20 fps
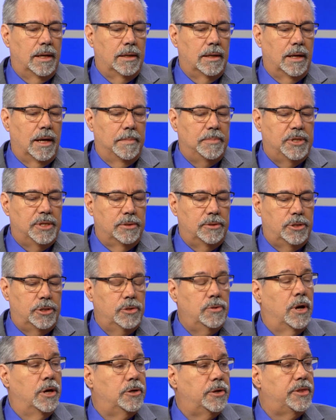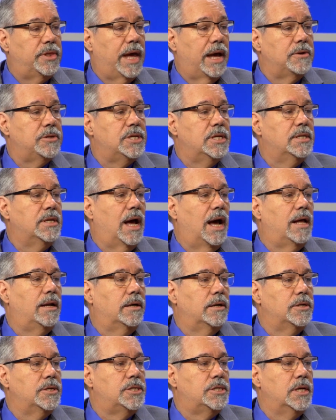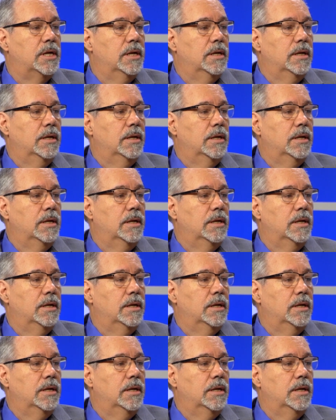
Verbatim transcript: up to $200,000